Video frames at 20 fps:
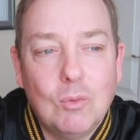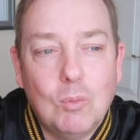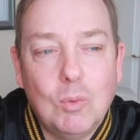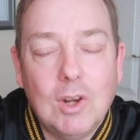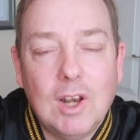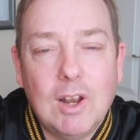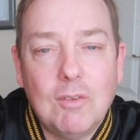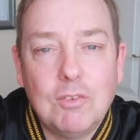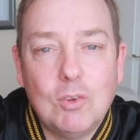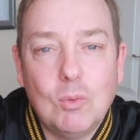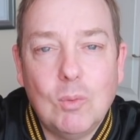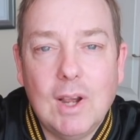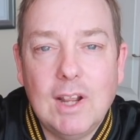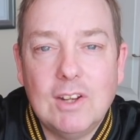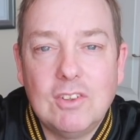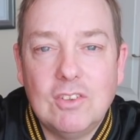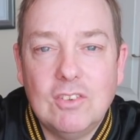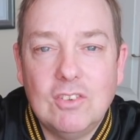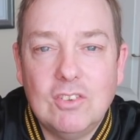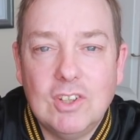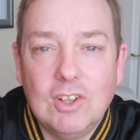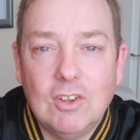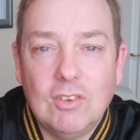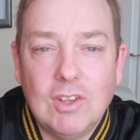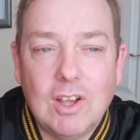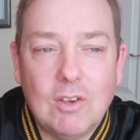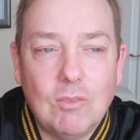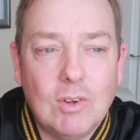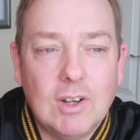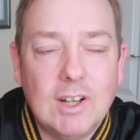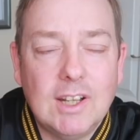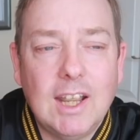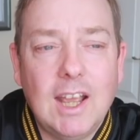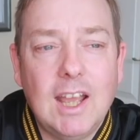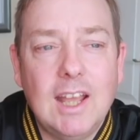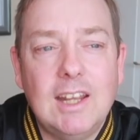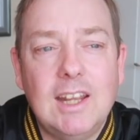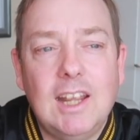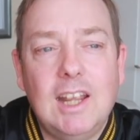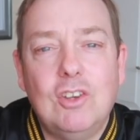we'll have to wait and see on that one.
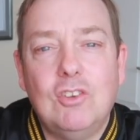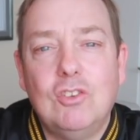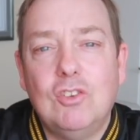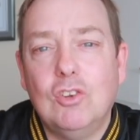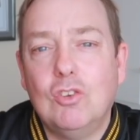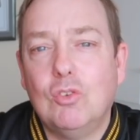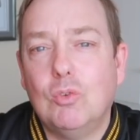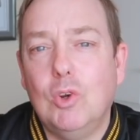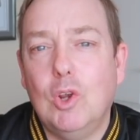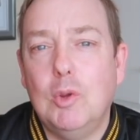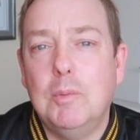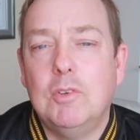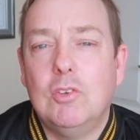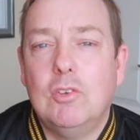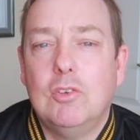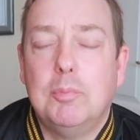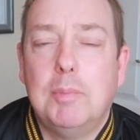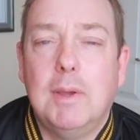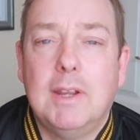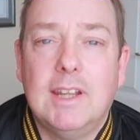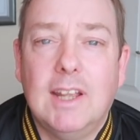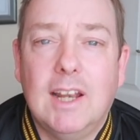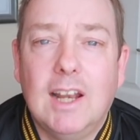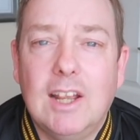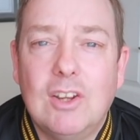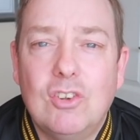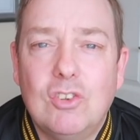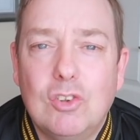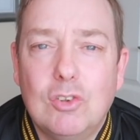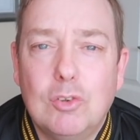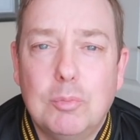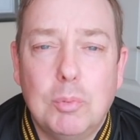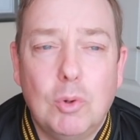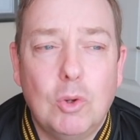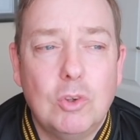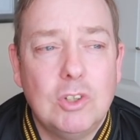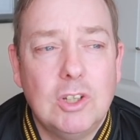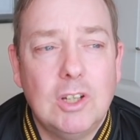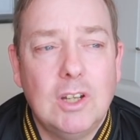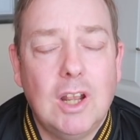Again, it's just rumours and speculations,
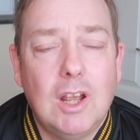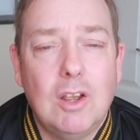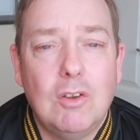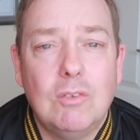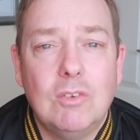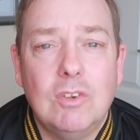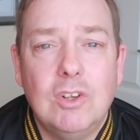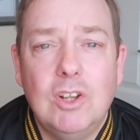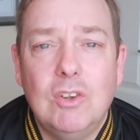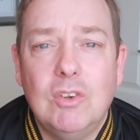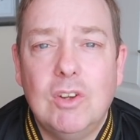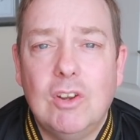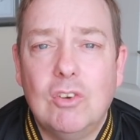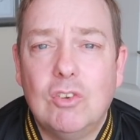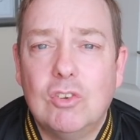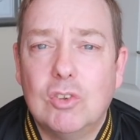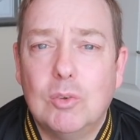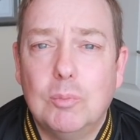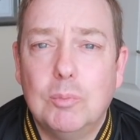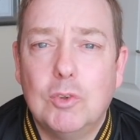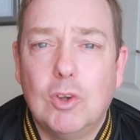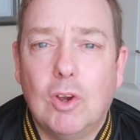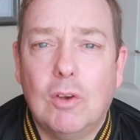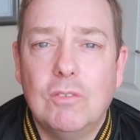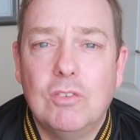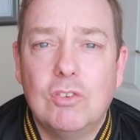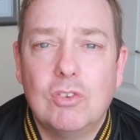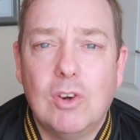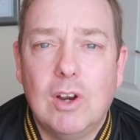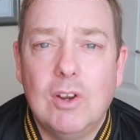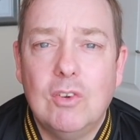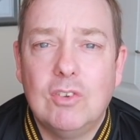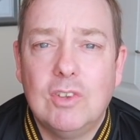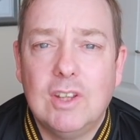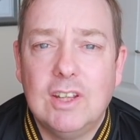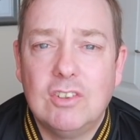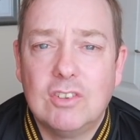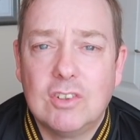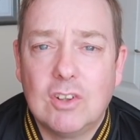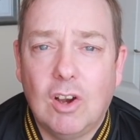but you know, Nuno sometimes throws
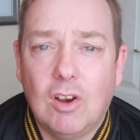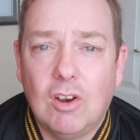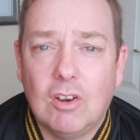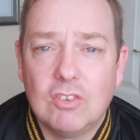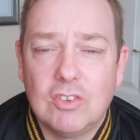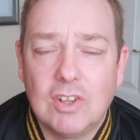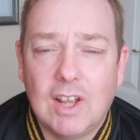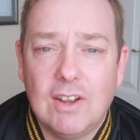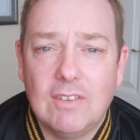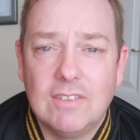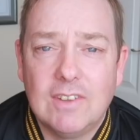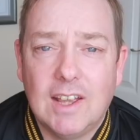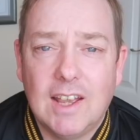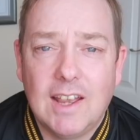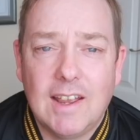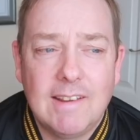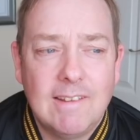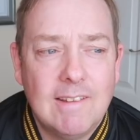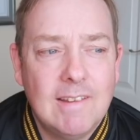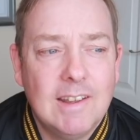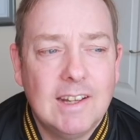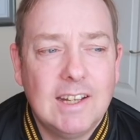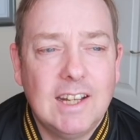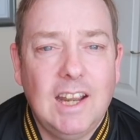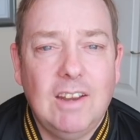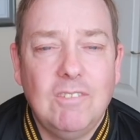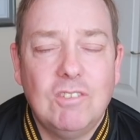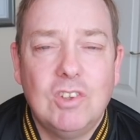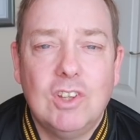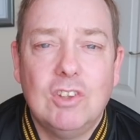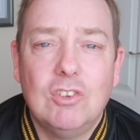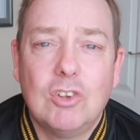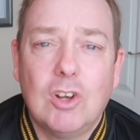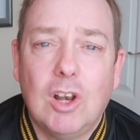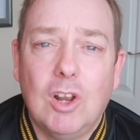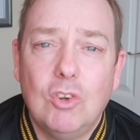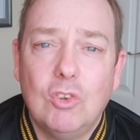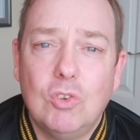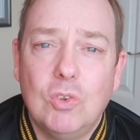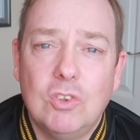these cards out there, keeps things
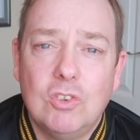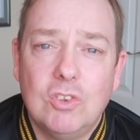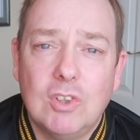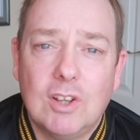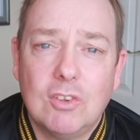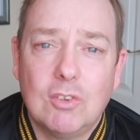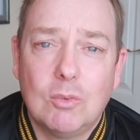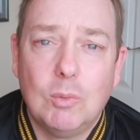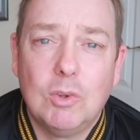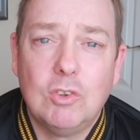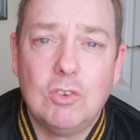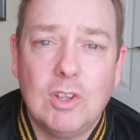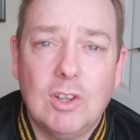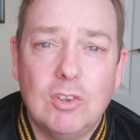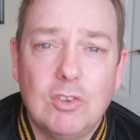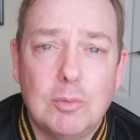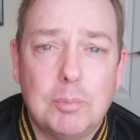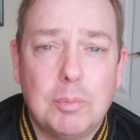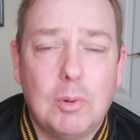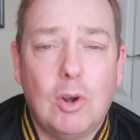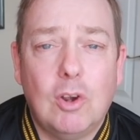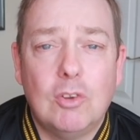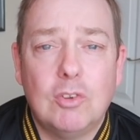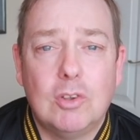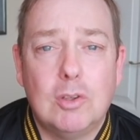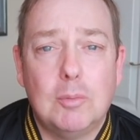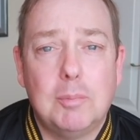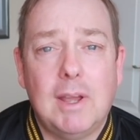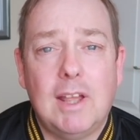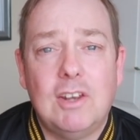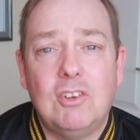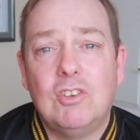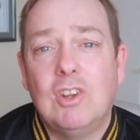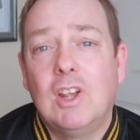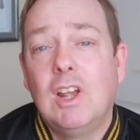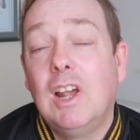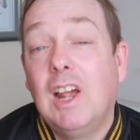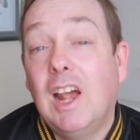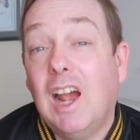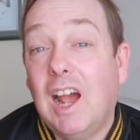close to his chest, and we see a surprise on the bench.
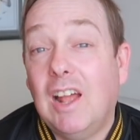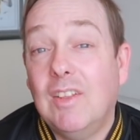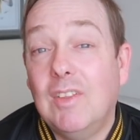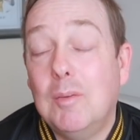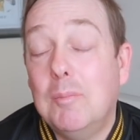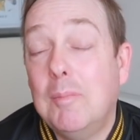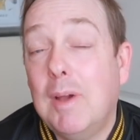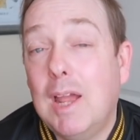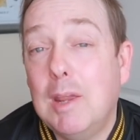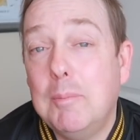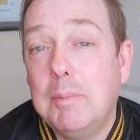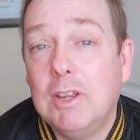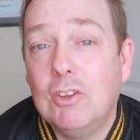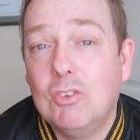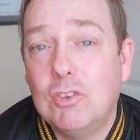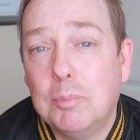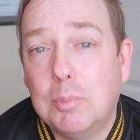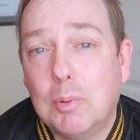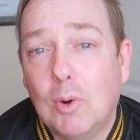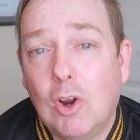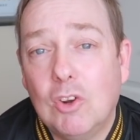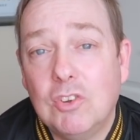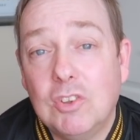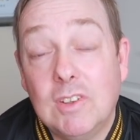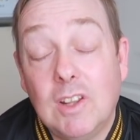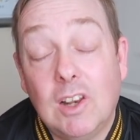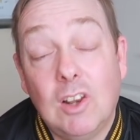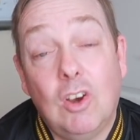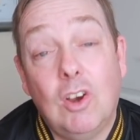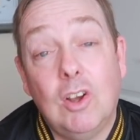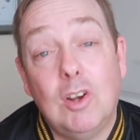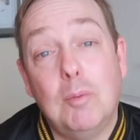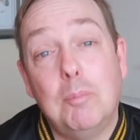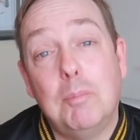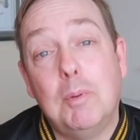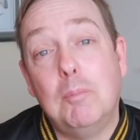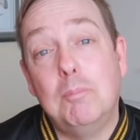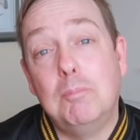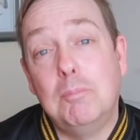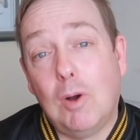And there may be a surprise in the lineup,
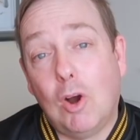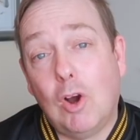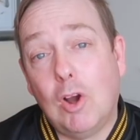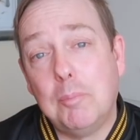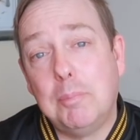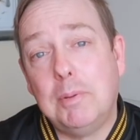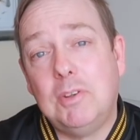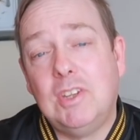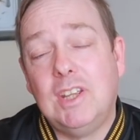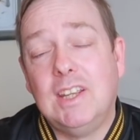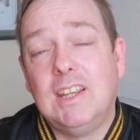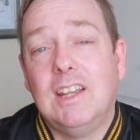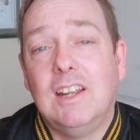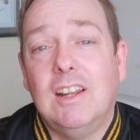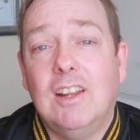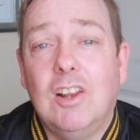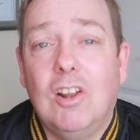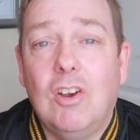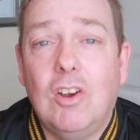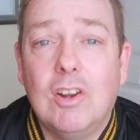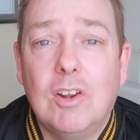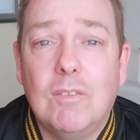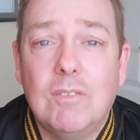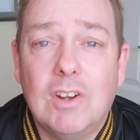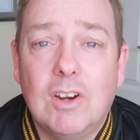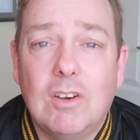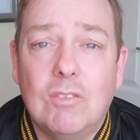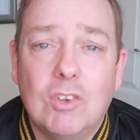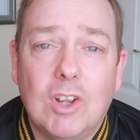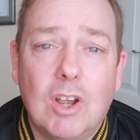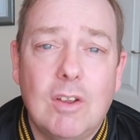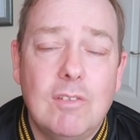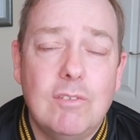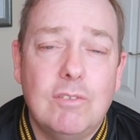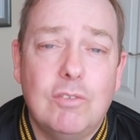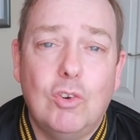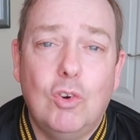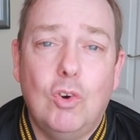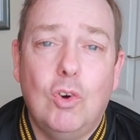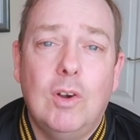but my particular lineup that I'm going
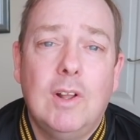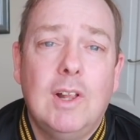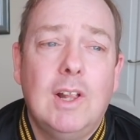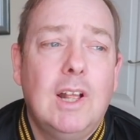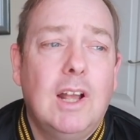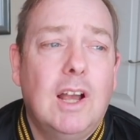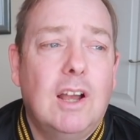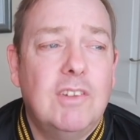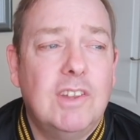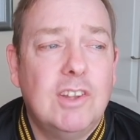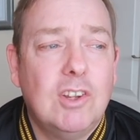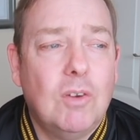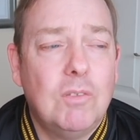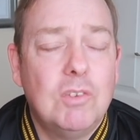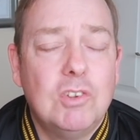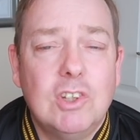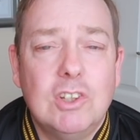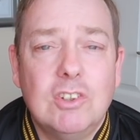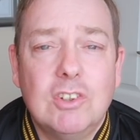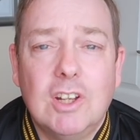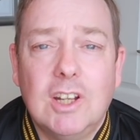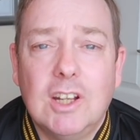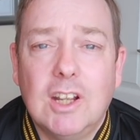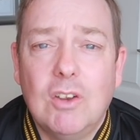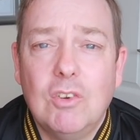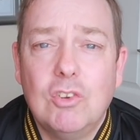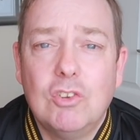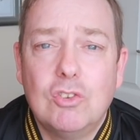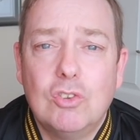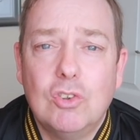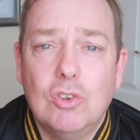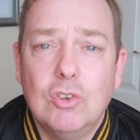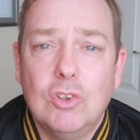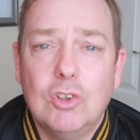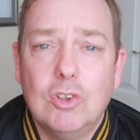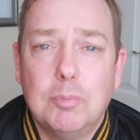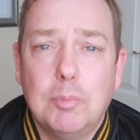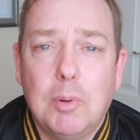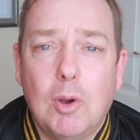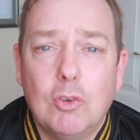for, I think obviously he's going to go as strong
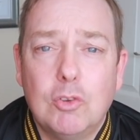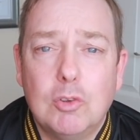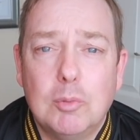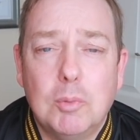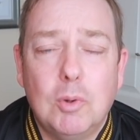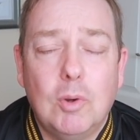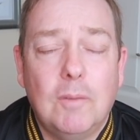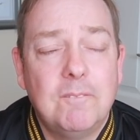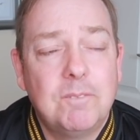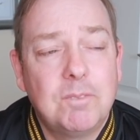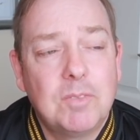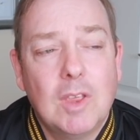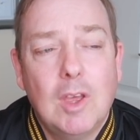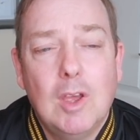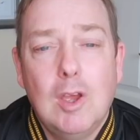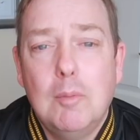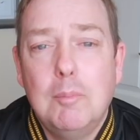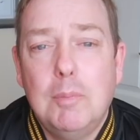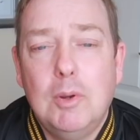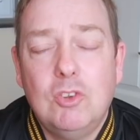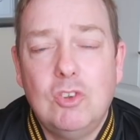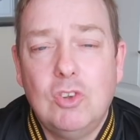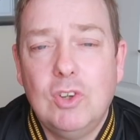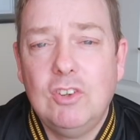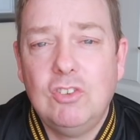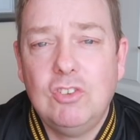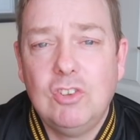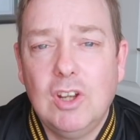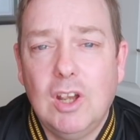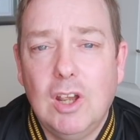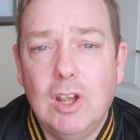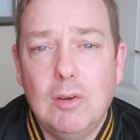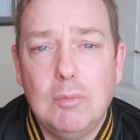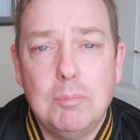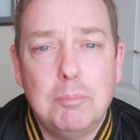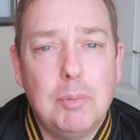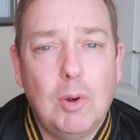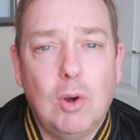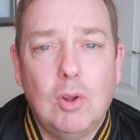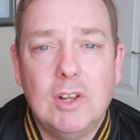as possible.
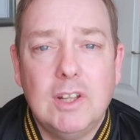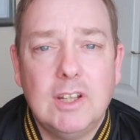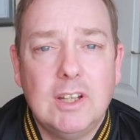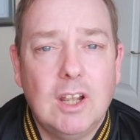Patricio, Bali,